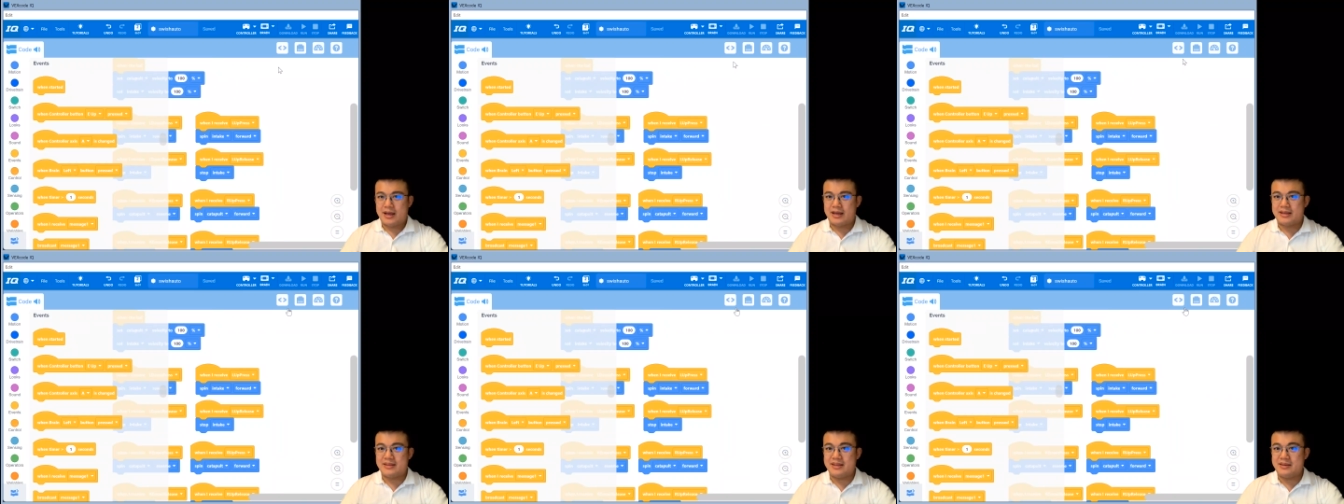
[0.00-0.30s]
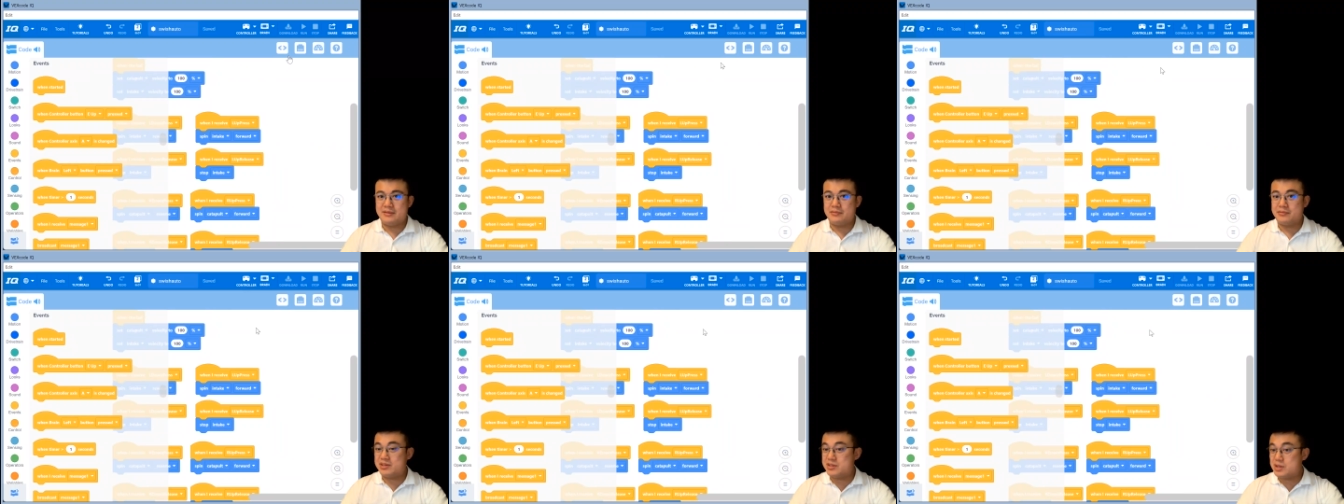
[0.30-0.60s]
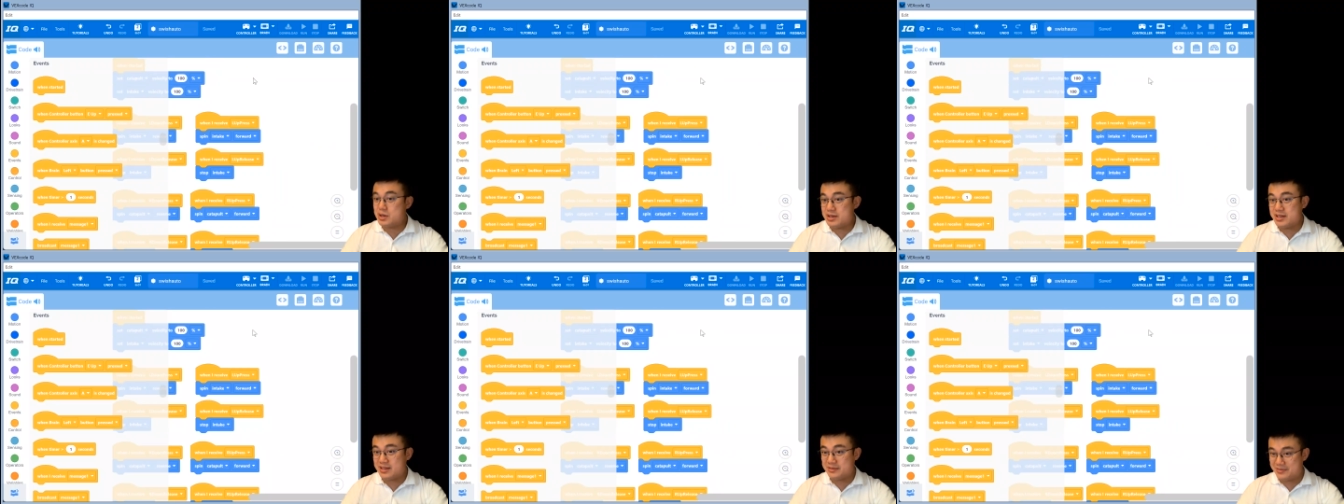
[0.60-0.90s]
And then we
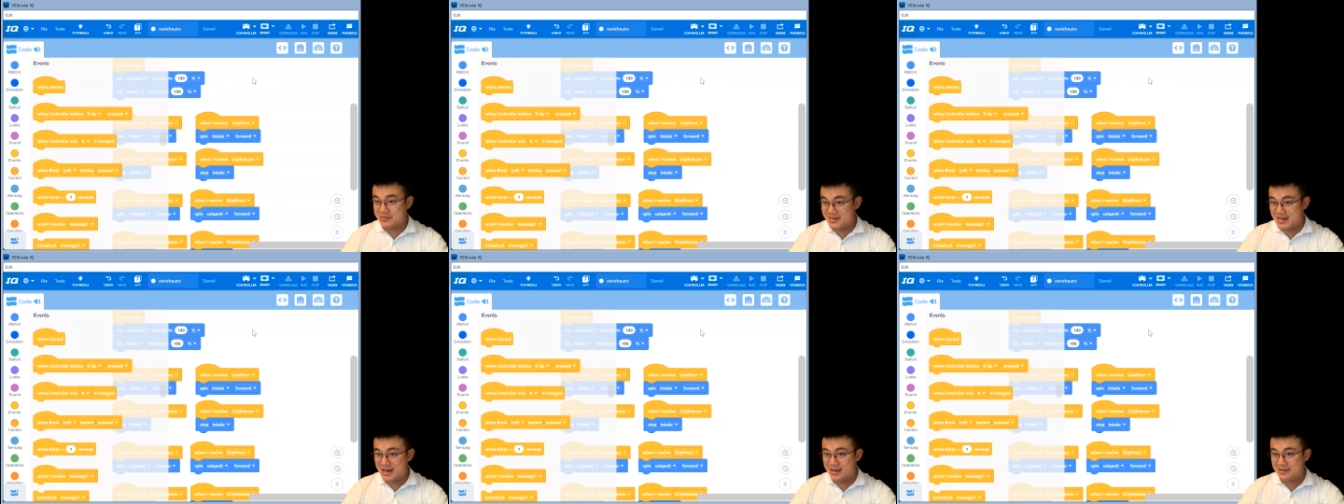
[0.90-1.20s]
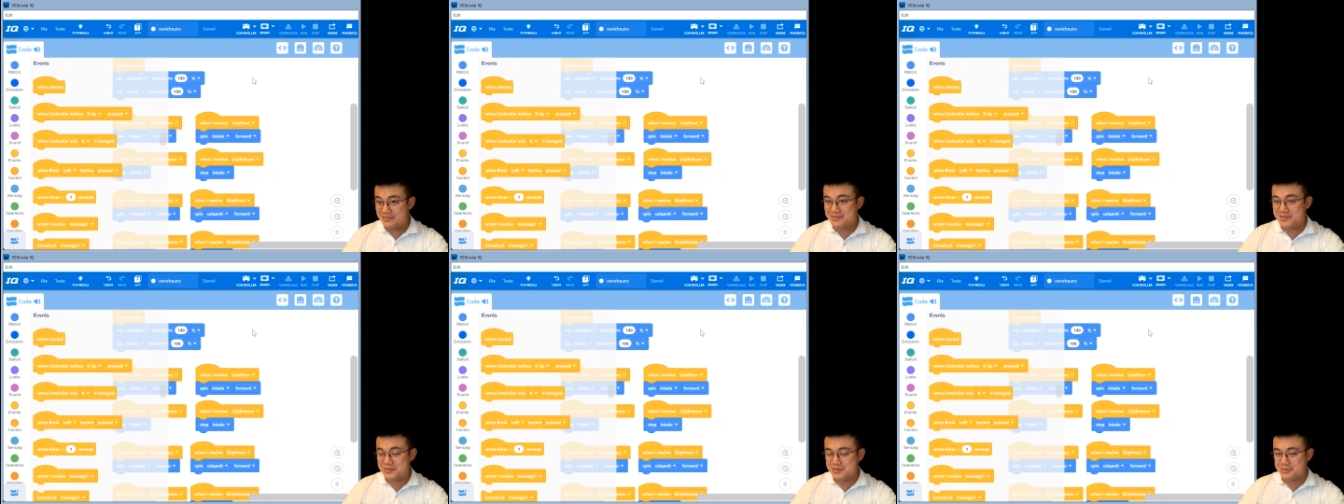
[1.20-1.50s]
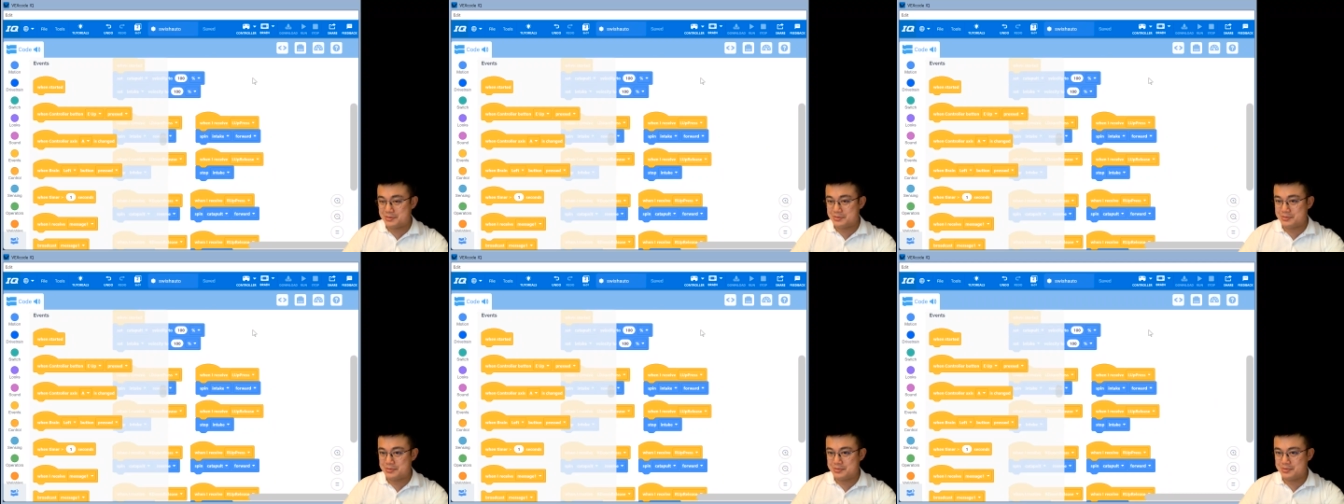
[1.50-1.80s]
don't even have
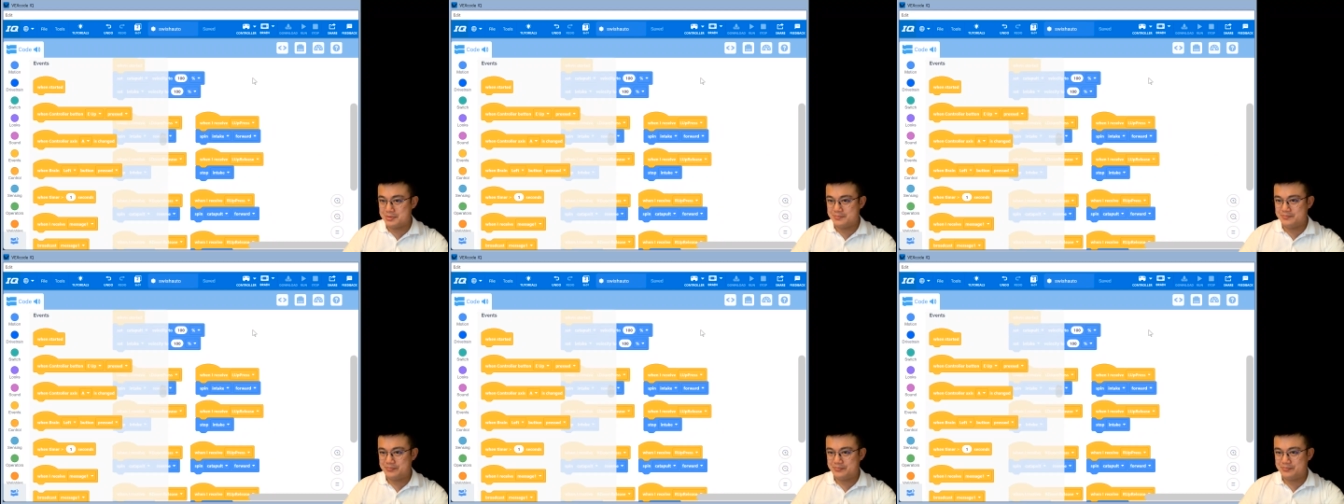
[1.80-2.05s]
to